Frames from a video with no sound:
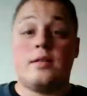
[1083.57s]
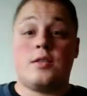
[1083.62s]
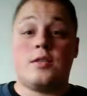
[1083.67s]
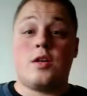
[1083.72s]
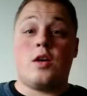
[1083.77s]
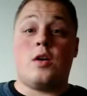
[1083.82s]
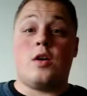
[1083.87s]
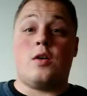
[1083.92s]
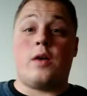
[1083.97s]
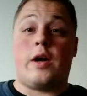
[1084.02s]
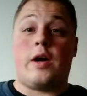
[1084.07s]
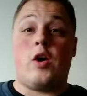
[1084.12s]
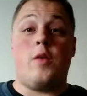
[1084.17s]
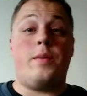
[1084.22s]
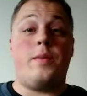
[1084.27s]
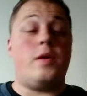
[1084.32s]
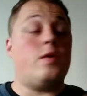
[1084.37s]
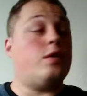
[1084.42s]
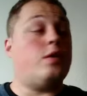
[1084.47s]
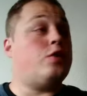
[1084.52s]
So I
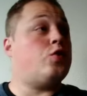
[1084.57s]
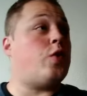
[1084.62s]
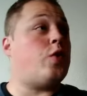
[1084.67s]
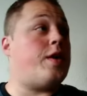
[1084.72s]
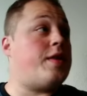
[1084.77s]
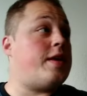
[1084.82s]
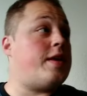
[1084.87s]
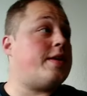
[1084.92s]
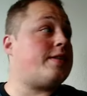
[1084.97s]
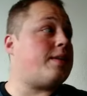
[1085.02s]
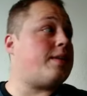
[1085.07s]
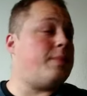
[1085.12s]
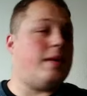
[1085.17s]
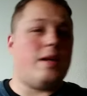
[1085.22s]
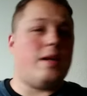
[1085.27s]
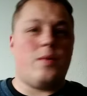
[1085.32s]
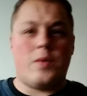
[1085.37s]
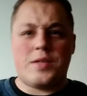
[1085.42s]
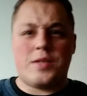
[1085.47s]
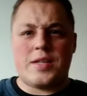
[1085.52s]
hope you enjoyed this. I
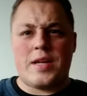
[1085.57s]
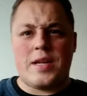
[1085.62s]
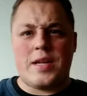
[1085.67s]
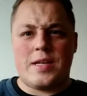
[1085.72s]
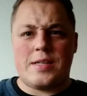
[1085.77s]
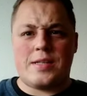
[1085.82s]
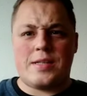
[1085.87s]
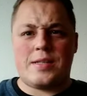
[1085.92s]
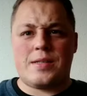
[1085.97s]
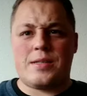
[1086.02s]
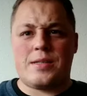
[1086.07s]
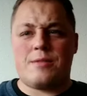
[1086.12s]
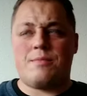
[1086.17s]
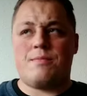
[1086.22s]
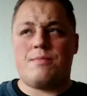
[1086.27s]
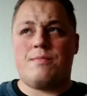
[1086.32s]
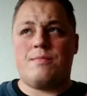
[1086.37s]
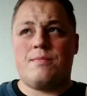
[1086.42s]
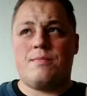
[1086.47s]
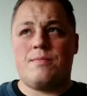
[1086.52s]
mean, it wasn't
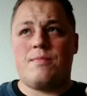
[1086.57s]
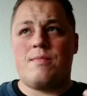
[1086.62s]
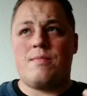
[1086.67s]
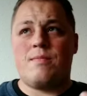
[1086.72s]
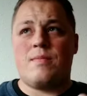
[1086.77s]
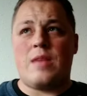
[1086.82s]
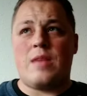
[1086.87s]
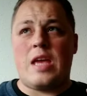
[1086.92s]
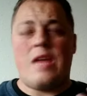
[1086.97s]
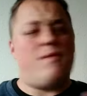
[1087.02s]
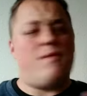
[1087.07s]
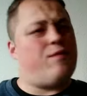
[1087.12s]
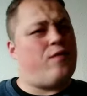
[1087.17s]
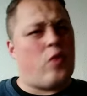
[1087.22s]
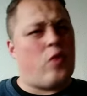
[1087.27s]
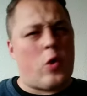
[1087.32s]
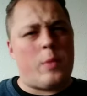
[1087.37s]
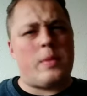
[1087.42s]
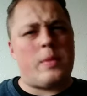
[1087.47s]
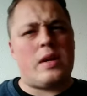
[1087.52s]
as
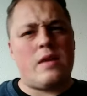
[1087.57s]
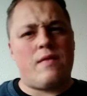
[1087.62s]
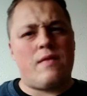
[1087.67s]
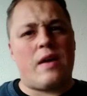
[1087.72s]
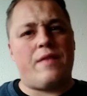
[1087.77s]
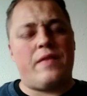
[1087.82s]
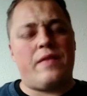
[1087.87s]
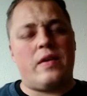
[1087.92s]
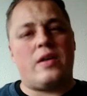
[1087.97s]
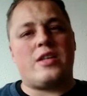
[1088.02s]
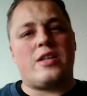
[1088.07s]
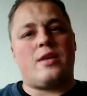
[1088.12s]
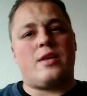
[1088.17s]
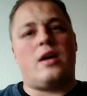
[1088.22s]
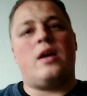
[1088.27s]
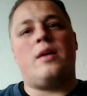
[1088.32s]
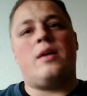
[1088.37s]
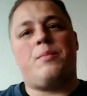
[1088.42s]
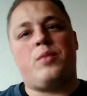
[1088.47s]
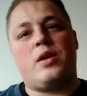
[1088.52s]
informative, I feel, as
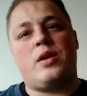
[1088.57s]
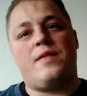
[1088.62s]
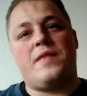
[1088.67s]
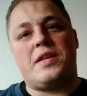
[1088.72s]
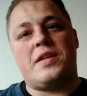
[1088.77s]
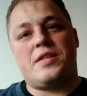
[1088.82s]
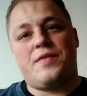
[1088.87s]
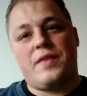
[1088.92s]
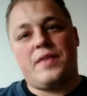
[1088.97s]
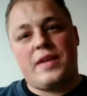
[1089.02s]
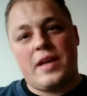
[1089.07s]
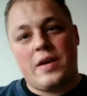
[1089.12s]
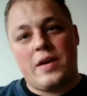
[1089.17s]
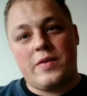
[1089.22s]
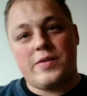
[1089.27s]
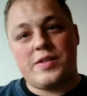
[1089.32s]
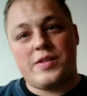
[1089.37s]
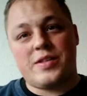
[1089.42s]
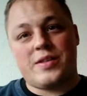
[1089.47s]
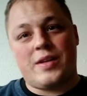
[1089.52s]
previous
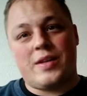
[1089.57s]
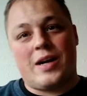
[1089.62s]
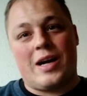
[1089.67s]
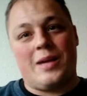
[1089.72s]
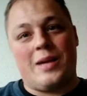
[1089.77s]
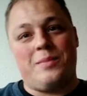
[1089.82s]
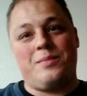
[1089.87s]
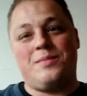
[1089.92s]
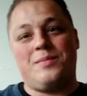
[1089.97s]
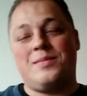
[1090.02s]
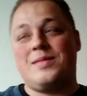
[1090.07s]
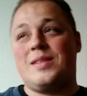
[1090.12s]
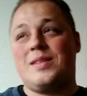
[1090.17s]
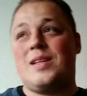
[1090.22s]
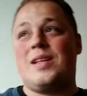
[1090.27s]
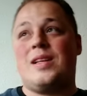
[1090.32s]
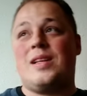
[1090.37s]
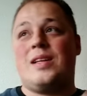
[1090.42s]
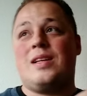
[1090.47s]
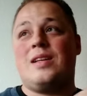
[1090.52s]
videos.
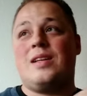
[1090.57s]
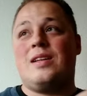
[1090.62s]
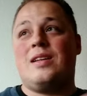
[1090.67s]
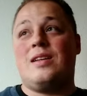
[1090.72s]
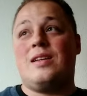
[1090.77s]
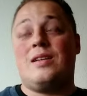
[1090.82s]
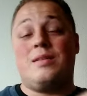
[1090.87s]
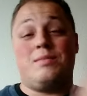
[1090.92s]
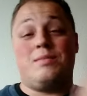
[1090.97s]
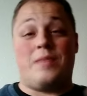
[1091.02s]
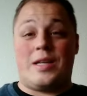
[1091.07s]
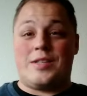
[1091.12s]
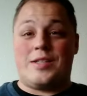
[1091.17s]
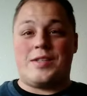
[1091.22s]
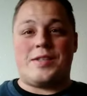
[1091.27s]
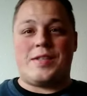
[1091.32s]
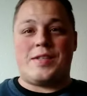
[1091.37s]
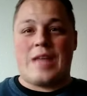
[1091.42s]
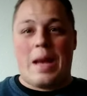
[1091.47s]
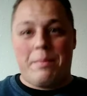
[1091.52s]
As
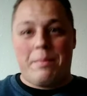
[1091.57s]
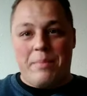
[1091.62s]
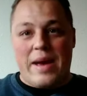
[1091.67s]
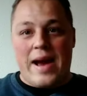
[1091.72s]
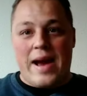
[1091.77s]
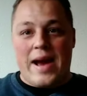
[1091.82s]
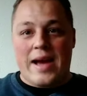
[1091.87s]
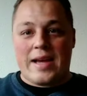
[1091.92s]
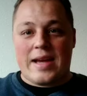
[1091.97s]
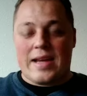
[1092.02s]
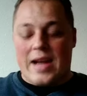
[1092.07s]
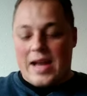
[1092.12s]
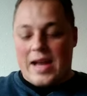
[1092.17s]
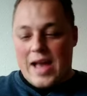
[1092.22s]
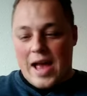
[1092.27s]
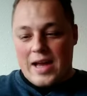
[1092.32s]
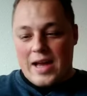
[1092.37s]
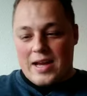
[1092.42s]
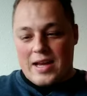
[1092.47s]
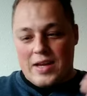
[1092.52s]
you can see, I'm back and I
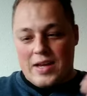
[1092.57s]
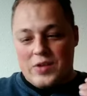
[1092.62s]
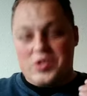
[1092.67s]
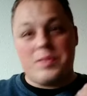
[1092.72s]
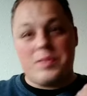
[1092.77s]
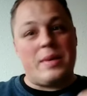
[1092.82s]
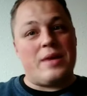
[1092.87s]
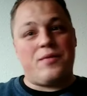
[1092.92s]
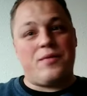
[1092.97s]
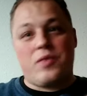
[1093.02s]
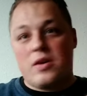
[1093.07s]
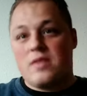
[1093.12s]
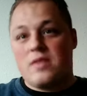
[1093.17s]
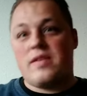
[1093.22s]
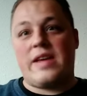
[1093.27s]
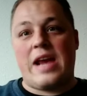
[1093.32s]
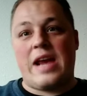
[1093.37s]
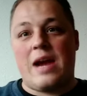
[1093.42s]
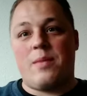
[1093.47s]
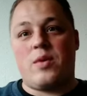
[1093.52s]
gotta get used to being in front
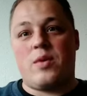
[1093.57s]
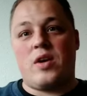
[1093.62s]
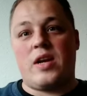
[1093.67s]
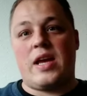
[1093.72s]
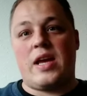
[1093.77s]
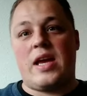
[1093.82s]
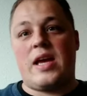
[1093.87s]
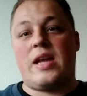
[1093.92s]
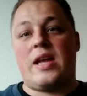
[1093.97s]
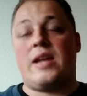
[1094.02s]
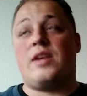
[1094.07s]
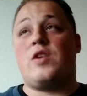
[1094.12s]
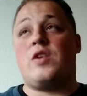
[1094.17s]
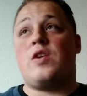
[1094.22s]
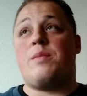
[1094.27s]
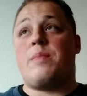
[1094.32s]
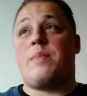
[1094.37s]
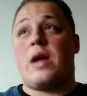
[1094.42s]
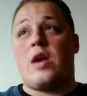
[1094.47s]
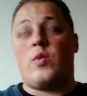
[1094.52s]
of the camera again,
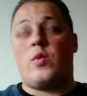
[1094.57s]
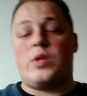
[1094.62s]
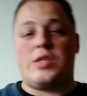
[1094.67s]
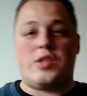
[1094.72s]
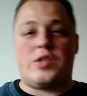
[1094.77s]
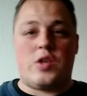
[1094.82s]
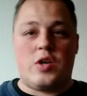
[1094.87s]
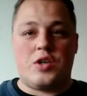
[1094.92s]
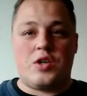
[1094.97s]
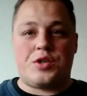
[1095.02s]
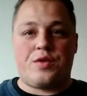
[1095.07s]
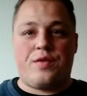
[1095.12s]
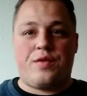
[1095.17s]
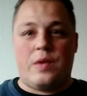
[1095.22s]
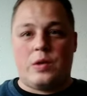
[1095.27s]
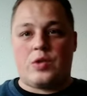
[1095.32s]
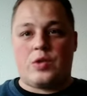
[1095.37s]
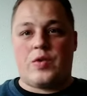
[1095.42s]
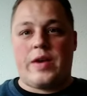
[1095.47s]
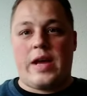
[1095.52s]
doing better research,
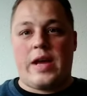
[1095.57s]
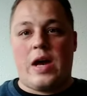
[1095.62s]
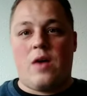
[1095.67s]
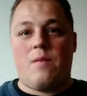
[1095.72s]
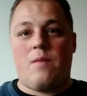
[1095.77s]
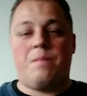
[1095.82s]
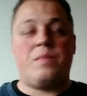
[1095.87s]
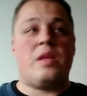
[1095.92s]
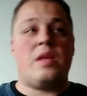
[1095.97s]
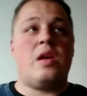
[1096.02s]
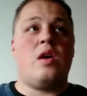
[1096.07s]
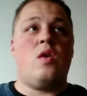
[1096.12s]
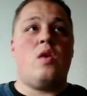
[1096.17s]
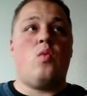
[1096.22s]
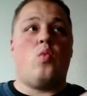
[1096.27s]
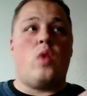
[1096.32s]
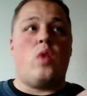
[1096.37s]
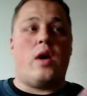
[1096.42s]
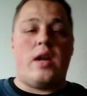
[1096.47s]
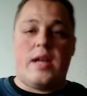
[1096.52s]
filtering out
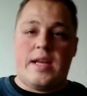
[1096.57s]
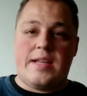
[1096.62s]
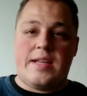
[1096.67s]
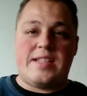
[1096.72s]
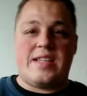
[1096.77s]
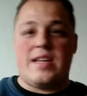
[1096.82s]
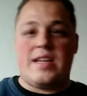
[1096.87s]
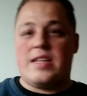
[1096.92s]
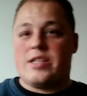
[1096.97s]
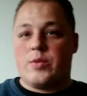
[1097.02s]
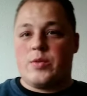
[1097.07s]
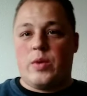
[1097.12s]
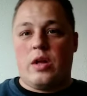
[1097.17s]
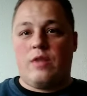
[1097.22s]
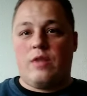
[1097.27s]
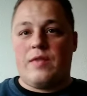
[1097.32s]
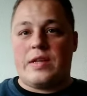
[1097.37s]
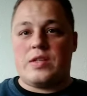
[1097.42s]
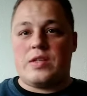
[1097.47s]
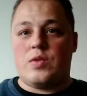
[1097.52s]
what is and isn't
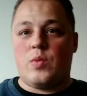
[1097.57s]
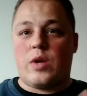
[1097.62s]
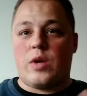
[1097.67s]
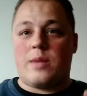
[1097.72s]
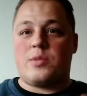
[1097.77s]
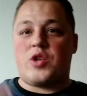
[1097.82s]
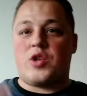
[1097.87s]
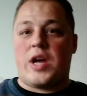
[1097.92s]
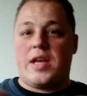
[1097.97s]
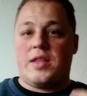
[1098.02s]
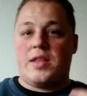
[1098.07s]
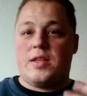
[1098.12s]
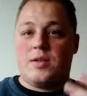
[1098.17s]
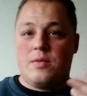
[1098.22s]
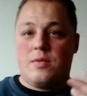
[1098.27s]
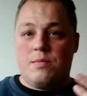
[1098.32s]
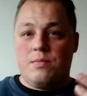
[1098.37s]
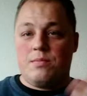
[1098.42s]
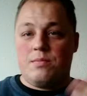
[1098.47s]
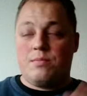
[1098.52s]
relevant to what I'm trying
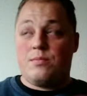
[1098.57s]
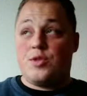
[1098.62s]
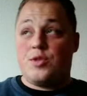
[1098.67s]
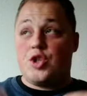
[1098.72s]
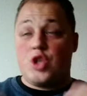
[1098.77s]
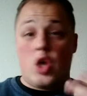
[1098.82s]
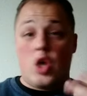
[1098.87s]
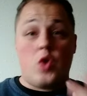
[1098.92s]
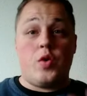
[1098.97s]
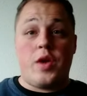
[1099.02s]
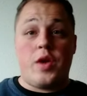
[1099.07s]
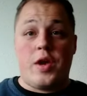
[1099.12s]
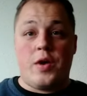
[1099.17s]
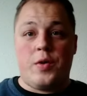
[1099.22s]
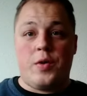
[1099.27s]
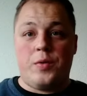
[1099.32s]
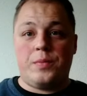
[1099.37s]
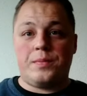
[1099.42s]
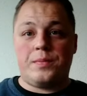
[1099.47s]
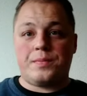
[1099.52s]
to show
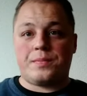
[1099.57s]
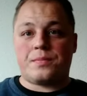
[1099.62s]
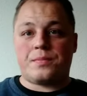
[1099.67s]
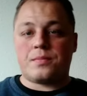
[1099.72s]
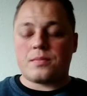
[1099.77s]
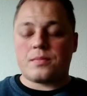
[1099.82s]
you.